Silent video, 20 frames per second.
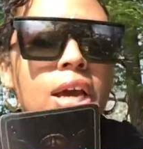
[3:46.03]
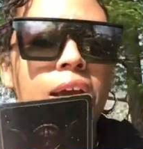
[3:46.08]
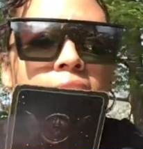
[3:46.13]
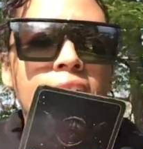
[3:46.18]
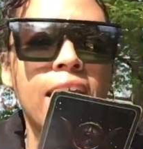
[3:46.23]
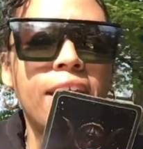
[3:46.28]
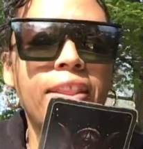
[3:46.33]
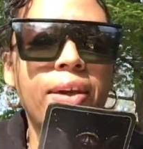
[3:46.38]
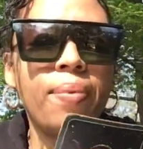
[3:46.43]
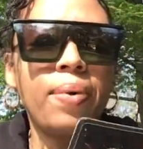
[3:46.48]

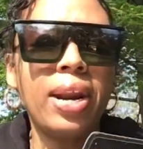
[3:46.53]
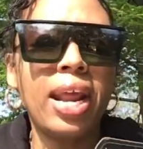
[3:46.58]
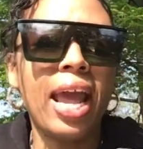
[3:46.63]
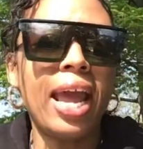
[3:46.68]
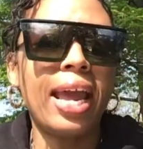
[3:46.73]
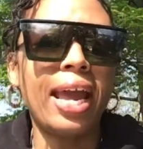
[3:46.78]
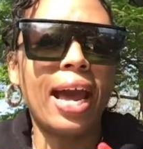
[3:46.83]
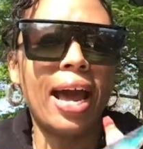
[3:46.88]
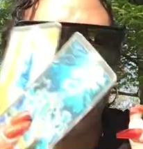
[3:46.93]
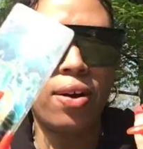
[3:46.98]
Yeah, they want to
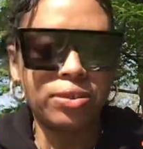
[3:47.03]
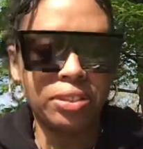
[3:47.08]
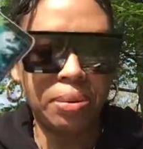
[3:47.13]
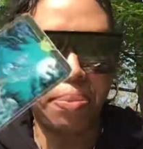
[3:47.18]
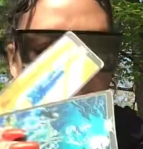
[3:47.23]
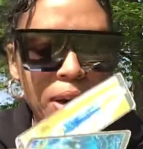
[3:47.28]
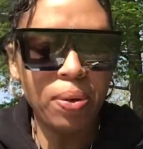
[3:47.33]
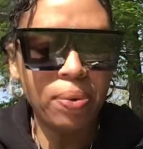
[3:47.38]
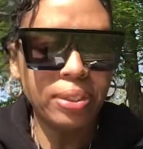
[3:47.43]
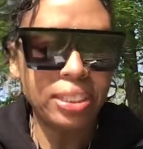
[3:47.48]
hang out.
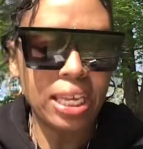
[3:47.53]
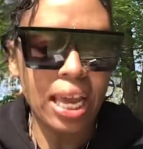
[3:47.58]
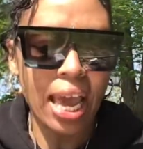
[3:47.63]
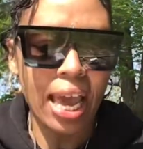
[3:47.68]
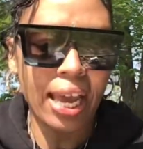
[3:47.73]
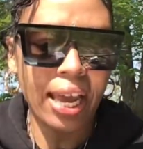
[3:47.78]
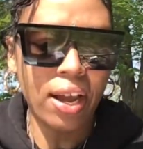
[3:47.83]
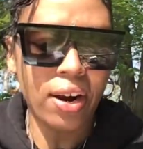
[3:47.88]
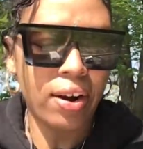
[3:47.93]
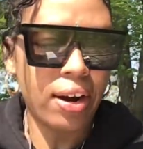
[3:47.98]
Somebody wants to
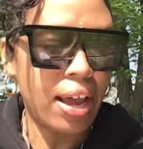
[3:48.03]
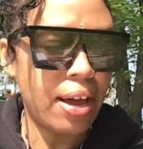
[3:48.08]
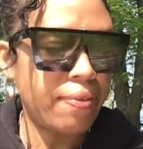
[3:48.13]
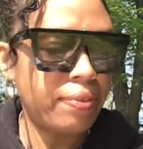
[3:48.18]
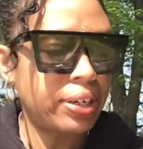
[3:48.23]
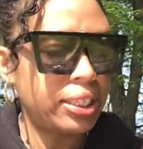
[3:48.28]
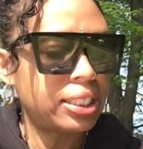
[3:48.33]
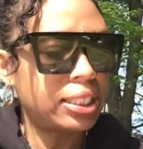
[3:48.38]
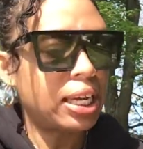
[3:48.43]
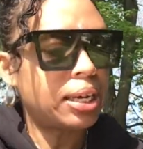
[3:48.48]
hang out and have a
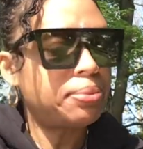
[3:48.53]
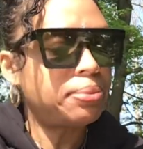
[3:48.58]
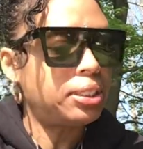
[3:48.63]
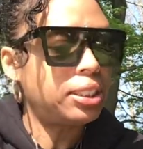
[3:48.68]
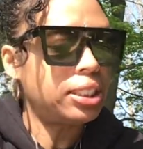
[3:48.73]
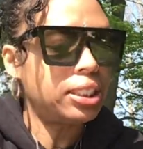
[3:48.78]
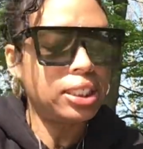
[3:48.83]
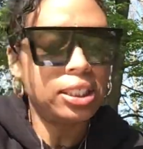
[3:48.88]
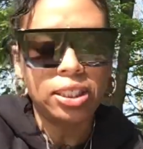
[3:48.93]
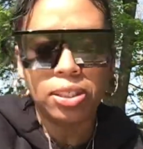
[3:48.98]
good time.
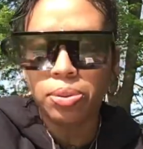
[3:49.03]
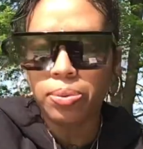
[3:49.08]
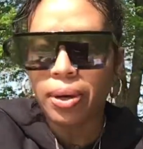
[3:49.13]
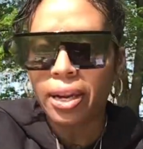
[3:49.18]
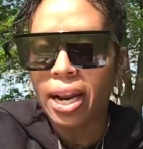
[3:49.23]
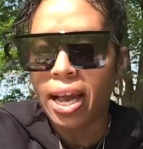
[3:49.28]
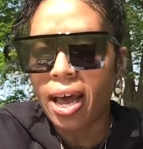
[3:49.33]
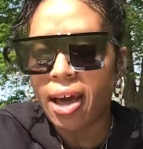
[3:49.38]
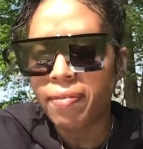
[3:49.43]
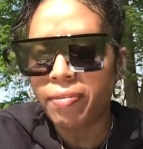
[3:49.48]
You just
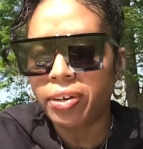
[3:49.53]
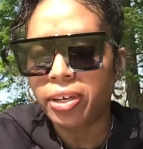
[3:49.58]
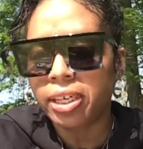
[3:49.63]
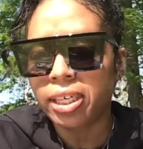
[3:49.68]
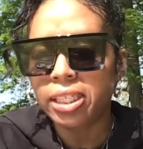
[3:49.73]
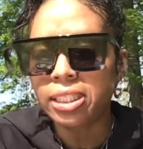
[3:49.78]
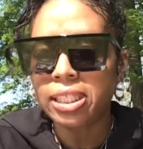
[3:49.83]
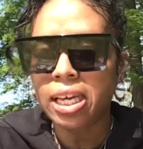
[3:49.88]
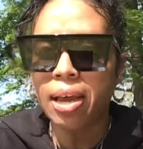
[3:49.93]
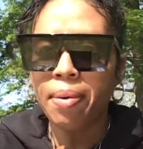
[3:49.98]
want to have a
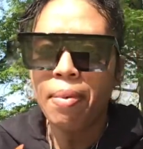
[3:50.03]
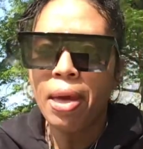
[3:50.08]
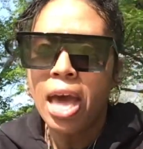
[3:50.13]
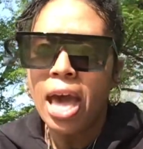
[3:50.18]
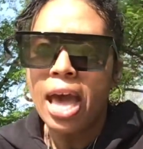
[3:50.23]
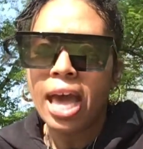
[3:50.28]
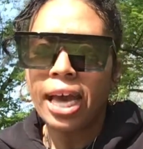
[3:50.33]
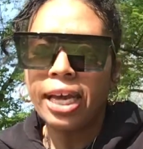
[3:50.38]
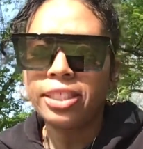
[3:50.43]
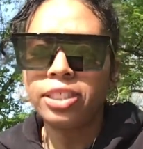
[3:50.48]
good time.
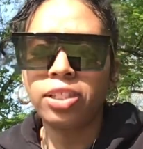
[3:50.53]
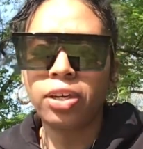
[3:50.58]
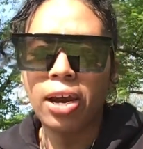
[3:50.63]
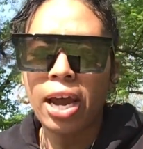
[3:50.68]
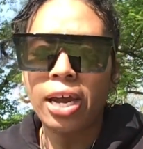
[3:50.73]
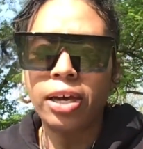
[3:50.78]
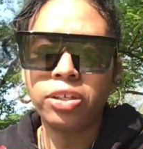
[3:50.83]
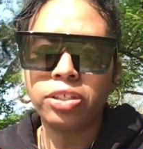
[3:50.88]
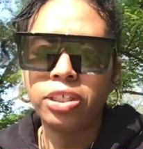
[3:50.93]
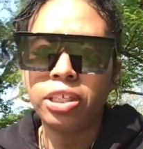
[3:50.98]
It's your
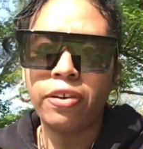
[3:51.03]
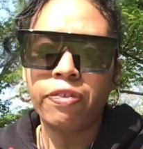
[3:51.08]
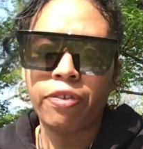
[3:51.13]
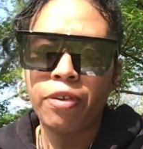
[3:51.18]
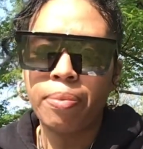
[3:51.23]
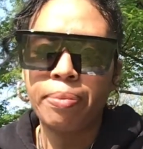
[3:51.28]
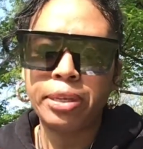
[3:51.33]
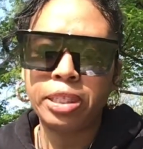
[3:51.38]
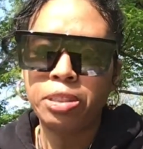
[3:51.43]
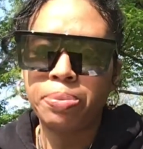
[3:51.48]
energy
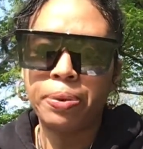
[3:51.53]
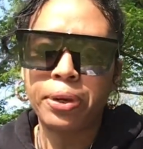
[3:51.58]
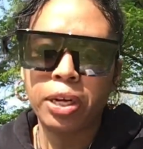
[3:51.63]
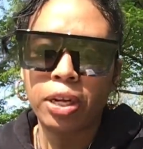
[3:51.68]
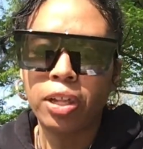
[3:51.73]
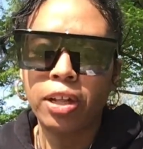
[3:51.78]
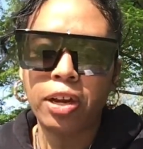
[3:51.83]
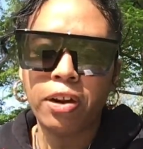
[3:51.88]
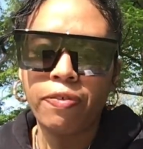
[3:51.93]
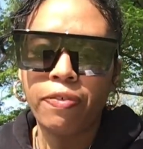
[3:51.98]
for me, spirit.
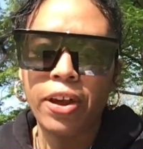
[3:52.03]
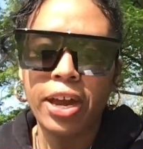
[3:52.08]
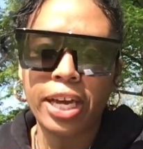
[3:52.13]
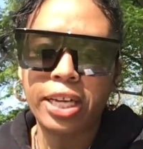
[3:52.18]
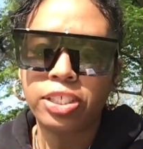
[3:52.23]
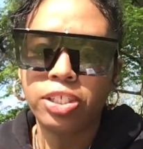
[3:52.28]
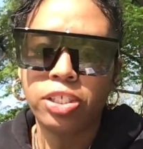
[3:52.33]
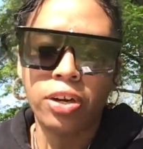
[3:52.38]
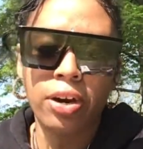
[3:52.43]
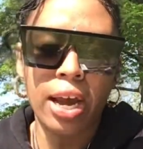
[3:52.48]
Clarify,
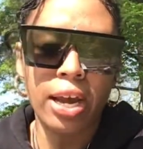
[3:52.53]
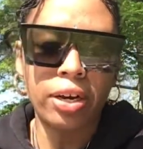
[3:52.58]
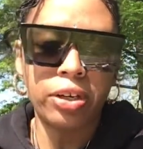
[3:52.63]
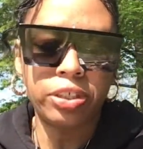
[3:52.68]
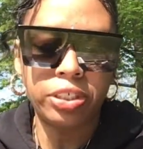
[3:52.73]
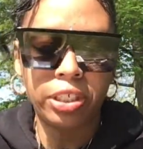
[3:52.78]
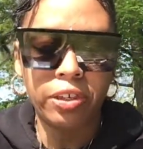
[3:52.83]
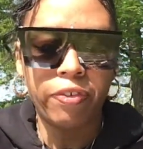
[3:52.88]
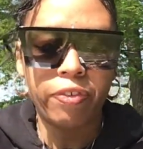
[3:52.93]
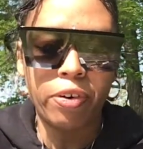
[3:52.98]
it's your
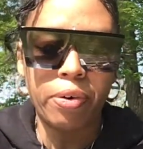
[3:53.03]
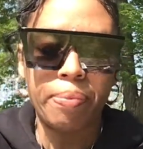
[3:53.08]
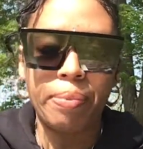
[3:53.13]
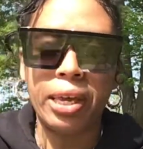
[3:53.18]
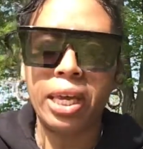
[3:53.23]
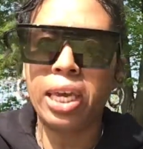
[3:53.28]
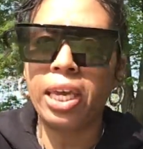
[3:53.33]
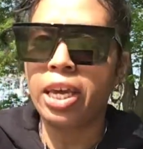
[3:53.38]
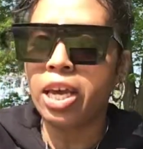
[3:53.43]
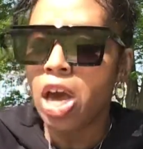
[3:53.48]
energy for
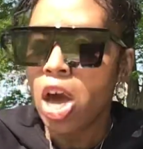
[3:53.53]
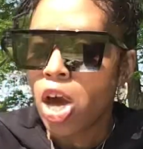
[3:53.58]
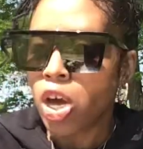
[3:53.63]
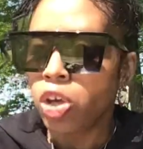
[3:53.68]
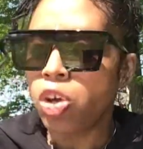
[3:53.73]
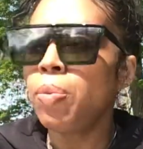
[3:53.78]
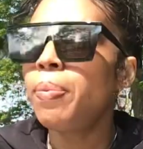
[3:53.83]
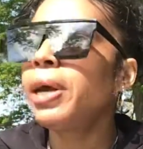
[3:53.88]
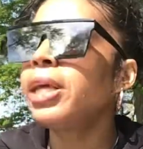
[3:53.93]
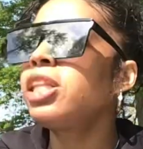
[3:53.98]
me.
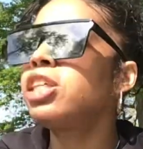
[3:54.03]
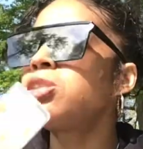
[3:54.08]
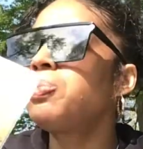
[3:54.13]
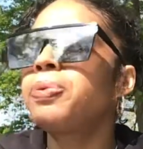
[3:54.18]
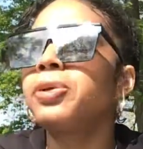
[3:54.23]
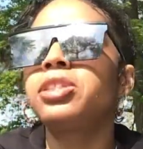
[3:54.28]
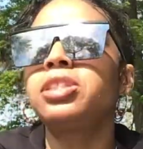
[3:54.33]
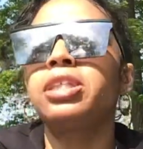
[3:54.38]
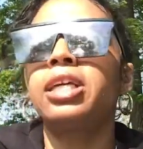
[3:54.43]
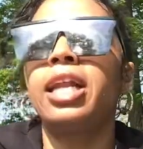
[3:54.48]
You make this
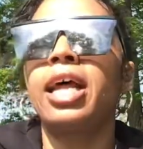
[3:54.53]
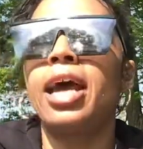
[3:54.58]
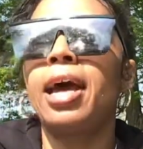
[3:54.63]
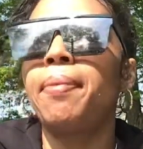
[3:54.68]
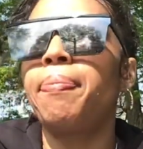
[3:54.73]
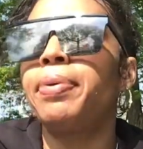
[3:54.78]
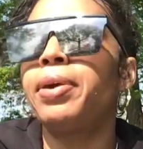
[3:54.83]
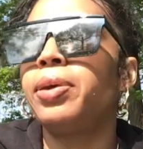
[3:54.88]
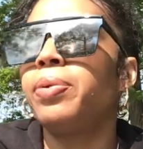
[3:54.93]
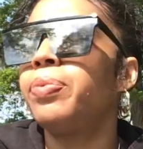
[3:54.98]
person
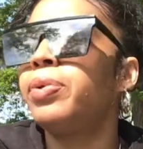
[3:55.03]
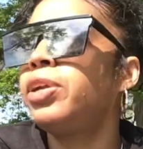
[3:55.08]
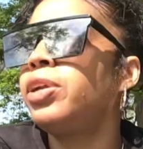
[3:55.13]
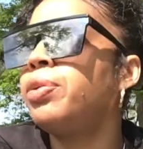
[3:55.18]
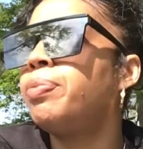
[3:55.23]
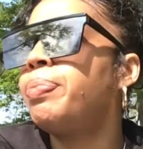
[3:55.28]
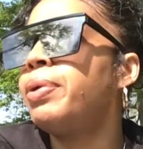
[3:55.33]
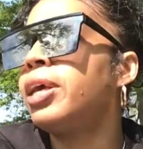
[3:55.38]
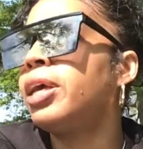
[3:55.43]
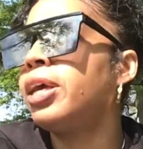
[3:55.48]
happy. When
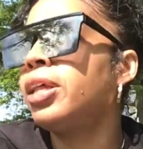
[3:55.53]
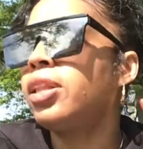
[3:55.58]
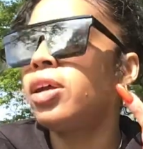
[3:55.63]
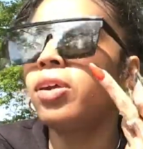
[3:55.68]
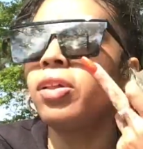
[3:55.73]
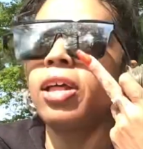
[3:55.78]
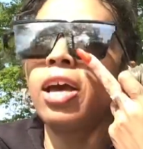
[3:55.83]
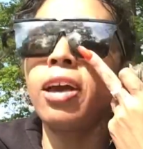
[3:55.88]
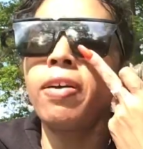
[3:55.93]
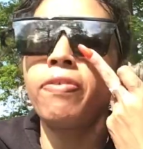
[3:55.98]
you're being in their
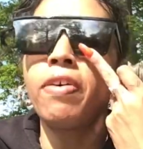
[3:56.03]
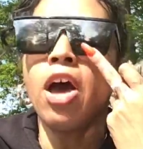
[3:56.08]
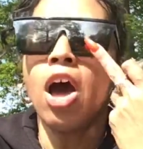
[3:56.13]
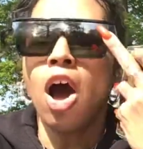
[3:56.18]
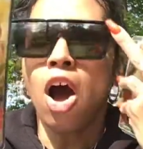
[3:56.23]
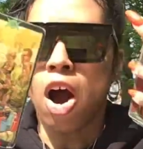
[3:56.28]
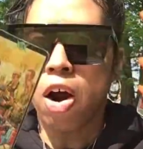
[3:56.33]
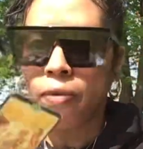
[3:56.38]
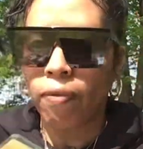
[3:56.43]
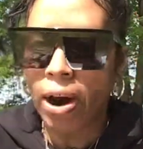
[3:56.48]
life,
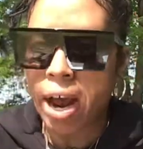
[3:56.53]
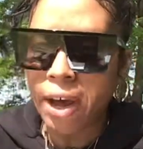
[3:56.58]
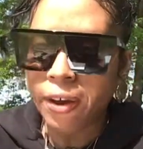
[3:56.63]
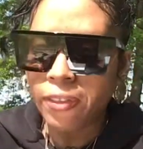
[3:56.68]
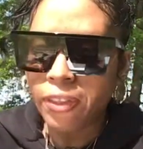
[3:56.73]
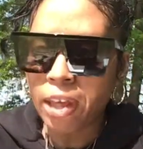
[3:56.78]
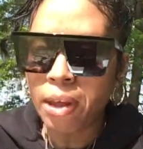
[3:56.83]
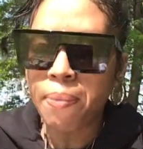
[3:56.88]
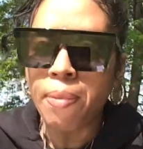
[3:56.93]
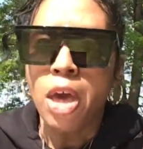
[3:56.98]
around
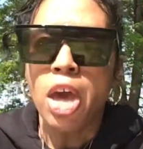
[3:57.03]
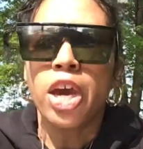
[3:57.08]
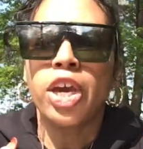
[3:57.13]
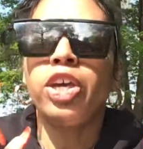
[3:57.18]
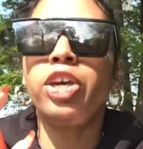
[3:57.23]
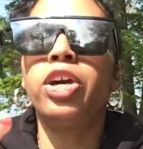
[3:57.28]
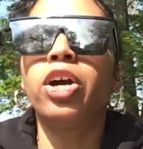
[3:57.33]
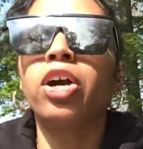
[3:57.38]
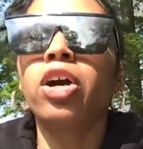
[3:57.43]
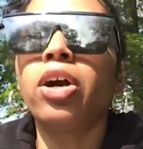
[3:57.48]
them,
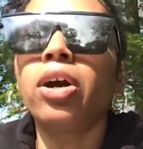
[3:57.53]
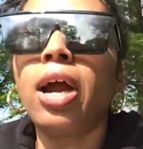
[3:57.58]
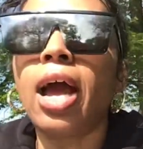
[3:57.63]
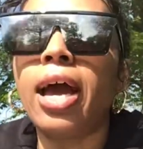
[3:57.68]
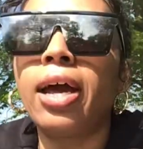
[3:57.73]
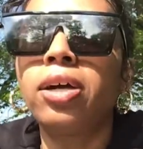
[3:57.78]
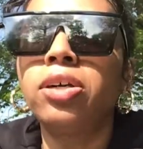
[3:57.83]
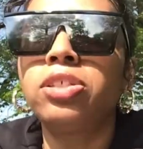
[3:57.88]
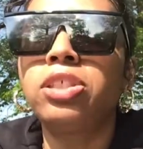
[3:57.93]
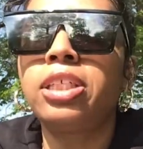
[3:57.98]
your
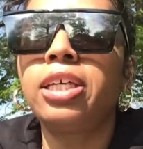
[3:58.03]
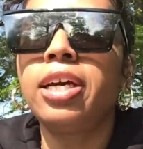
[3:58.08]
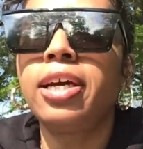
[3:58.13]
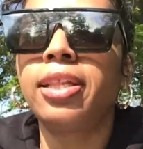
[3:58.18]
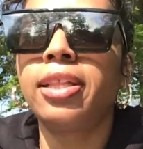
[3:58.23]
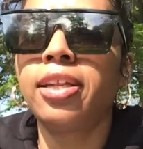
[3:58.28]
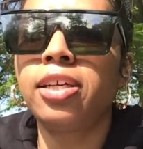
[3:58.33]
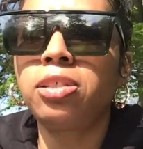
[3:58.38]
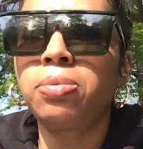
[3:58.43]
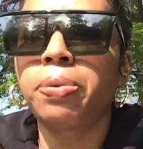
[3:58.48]
energy
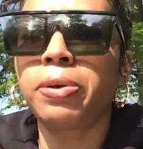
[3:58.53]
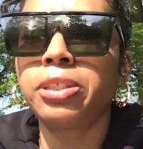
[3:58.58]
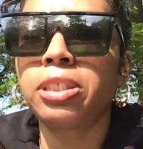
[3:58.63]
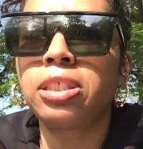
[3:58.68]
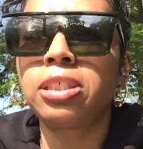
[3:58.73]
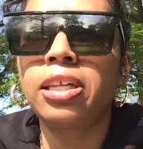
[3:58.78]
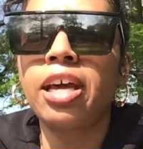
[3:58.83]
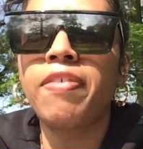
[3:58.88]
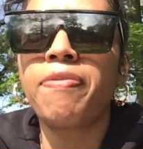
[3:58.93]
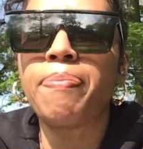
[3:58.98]
in this
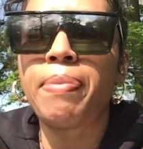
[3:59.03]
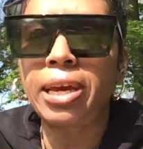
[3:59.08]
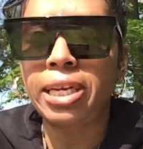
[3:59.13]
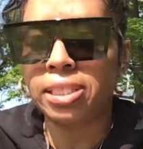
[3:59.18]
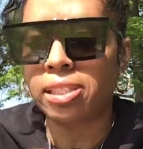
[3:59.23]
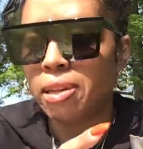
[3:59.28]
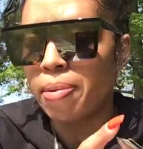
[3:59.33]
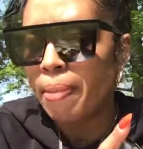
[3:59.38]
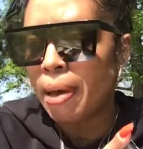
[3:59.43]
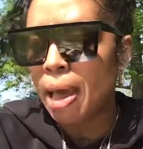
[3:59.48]
person's life makes
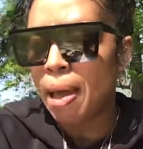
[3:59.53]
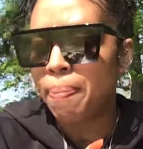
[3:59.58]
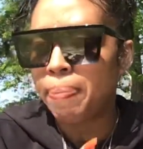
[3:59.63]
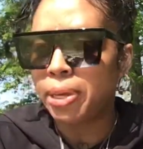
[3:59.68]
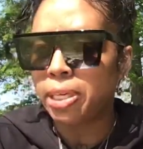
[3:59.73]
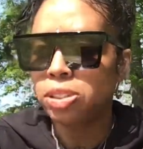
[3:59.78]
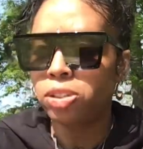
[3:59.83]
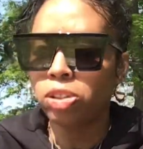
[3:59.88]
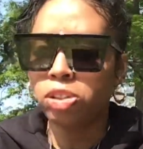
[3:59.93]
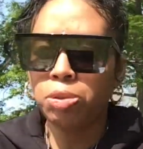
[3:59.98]
them
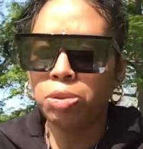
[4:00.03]
happy. So